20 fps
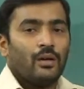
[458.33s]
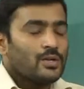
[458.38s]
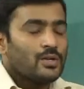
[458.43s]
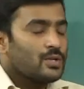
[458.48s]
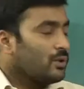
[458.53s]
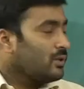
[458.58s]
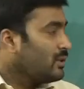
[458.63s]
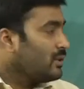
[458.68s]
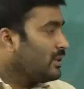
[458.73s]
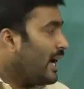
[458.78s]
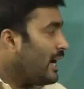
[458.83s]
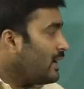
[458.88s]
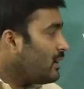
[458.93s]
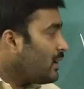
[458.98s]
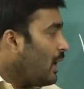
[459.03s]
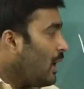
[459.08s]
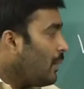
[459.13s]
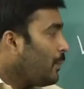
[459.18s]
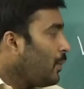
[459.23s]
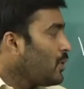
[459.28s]
So
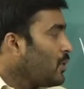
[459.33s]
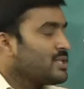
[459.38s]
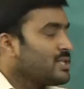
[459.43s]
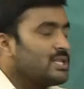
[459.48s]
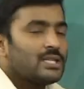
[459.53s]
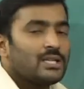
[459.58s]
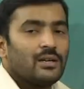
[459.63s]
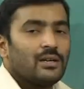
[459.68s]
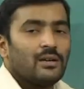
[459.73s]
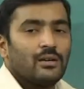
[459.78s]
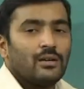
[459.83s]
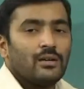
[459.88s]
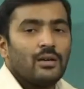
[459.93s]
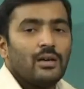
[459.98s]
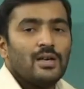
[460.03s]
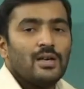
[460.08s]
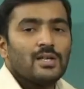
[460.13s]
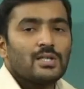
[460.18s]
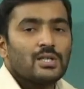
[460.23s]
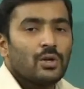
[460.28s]
that opposition
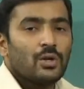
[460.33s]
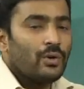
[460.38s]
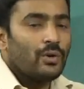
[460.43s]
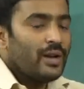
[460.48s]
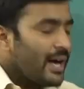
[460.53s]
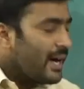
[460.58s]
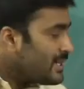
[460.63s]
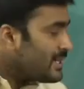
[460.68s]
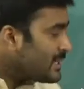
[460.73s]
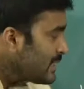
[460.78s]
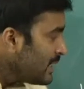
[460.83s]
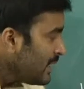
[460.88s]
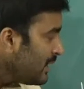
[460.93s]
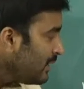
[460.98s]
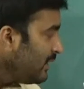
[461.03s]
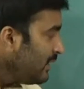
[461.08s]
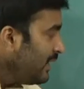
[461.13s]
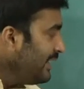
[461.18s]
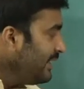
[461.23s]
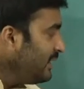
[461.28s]
is known as
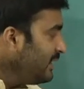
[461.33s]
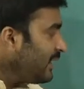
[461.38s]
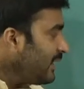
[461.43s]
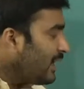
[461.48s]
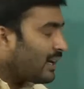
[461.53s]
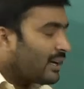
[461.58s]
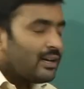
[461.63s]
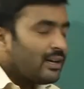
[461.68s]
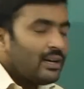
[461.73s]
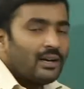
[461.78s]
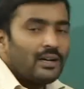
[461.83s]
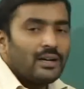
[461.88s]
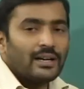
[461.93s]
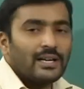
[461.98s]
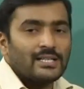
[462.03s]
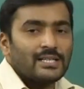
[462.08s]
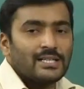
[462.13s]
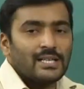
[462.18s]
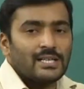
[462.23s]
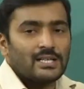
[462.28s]
internal
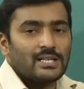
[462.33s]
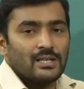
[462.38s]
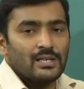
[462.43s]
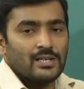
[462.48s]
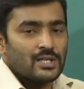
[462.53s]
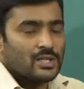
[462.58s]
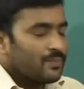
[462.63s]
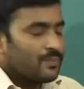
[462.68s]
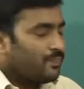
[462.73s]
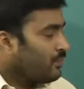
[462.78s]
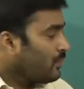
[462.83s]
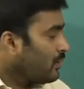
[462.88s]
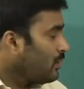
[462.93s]
resistance.